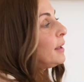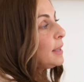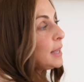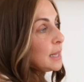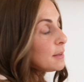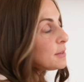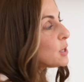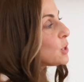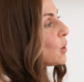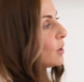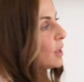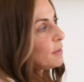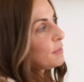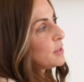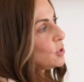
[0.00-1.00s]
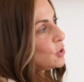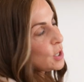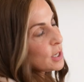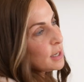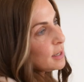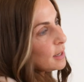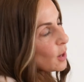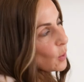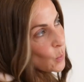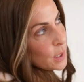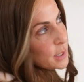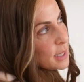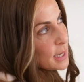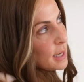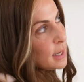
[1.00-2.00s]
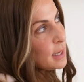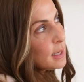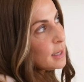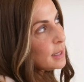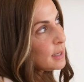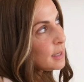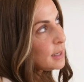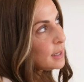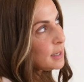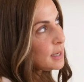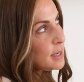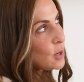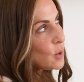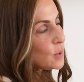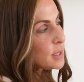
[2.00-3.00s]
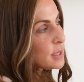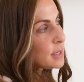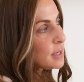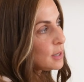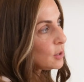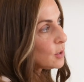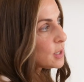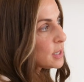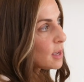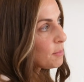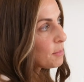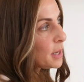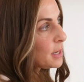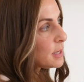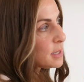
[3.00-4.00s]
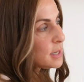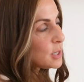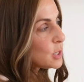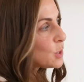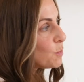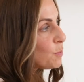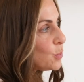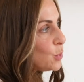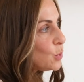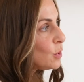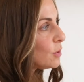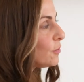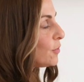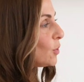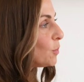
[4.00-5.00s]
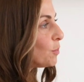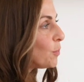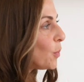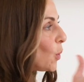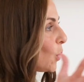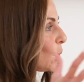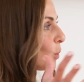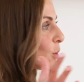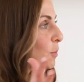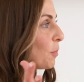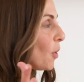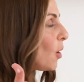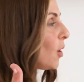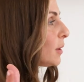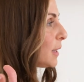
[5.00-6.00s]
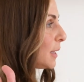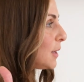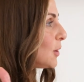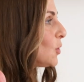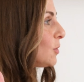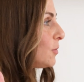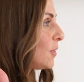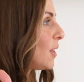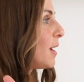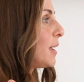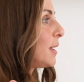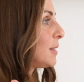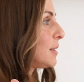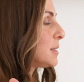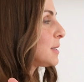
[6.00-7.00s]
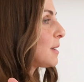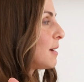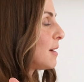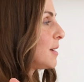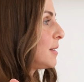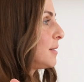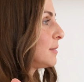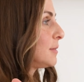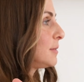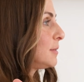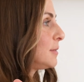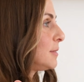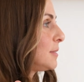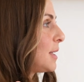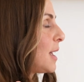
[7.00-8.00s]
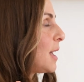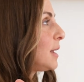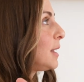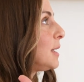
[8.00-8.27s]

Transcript: He lives his whole life as a chicken. And one day he looks up and he sees this beautiful, bold, bald eagle flying in the sky. And